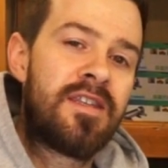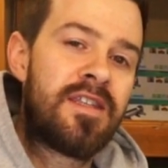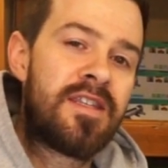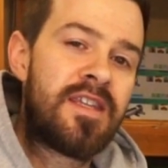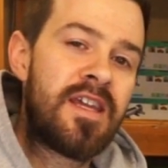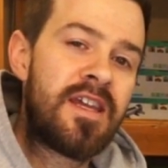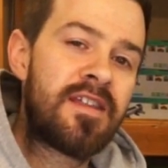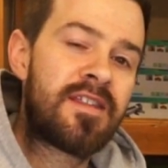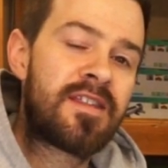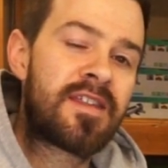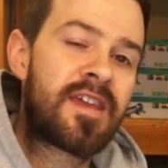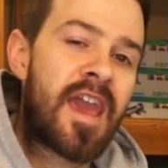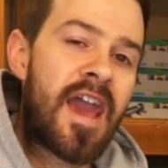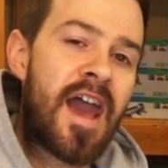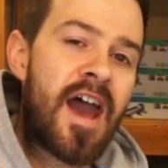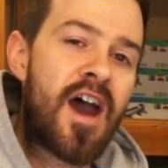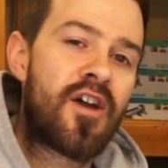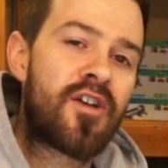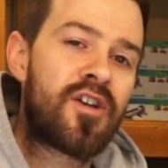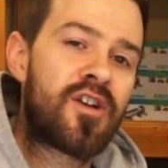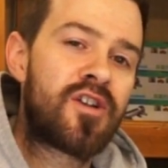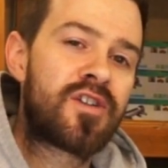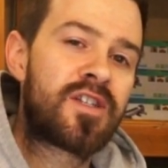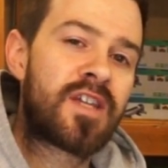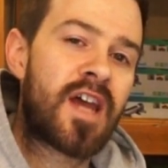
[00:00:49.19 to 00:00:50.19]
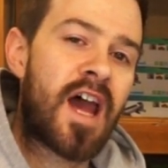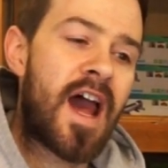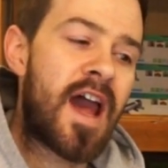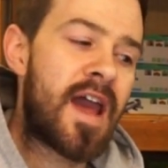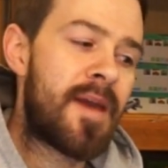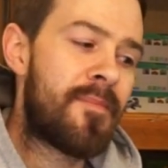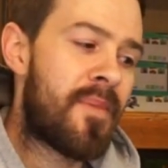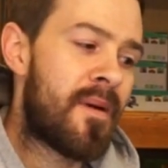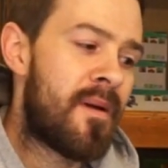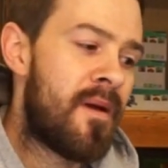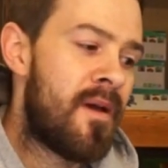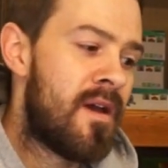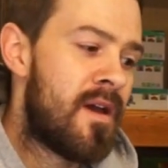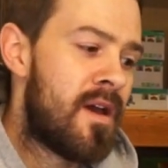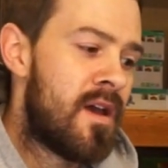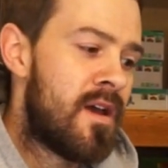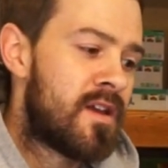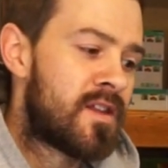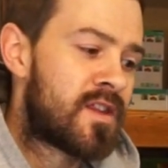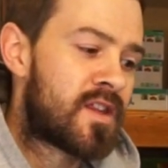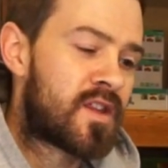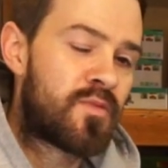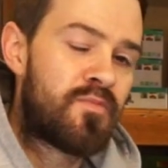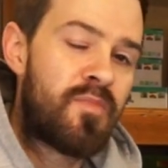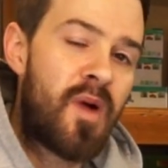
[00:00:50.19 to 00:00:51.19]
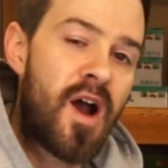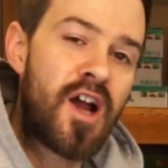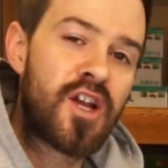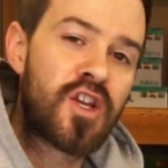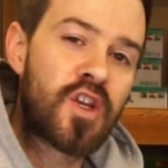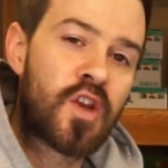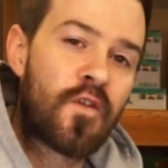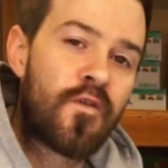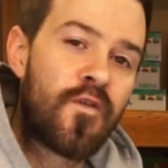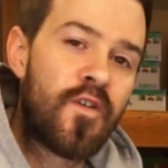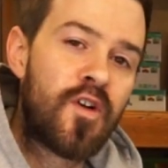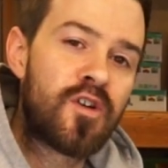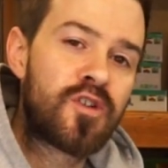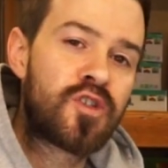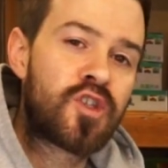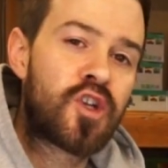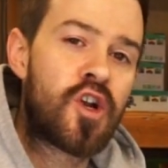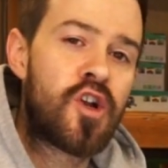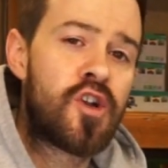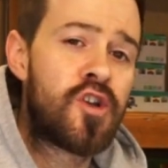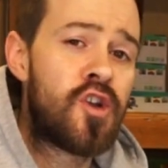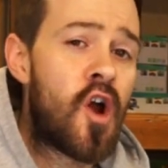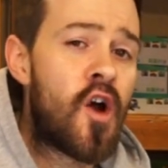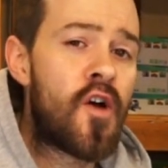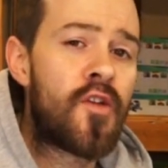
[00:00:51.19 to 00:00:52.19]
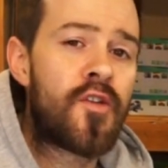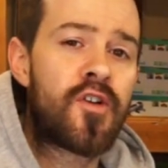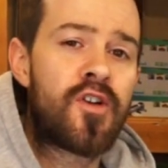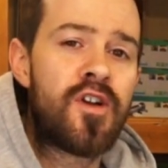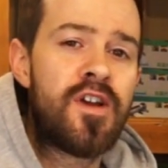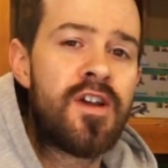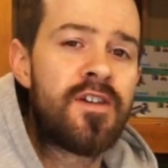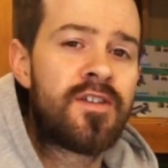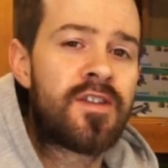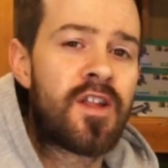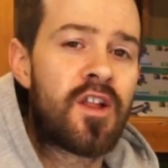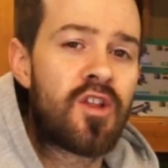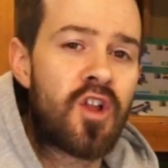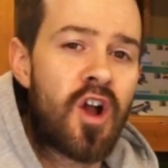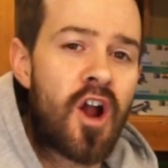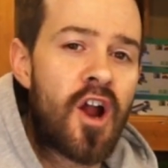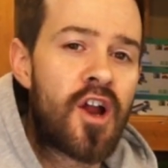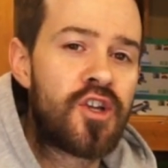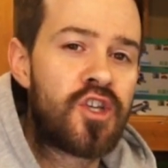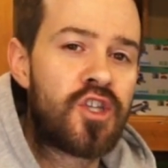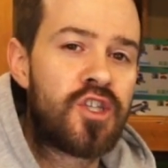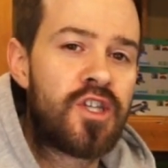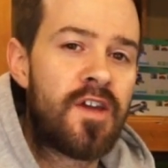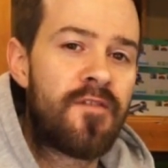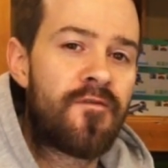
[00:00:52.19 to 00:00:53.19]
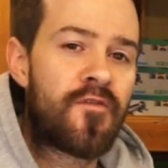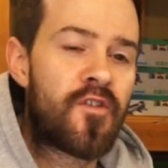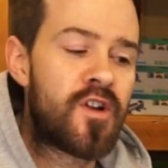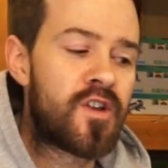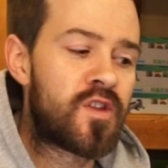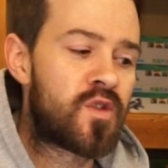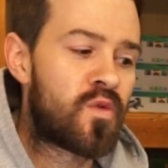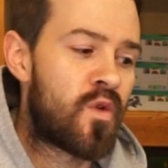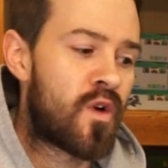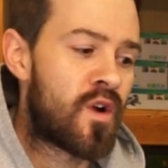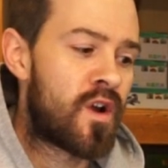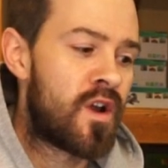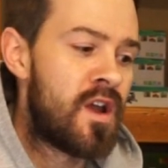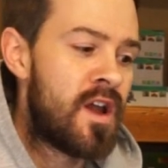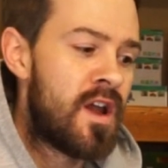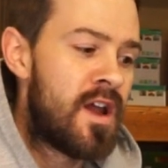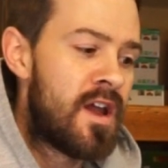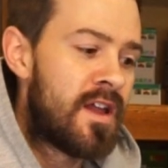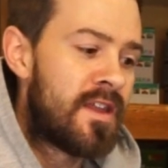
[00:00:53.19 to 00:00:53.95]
discounter type sponge filter, know there is a large difference where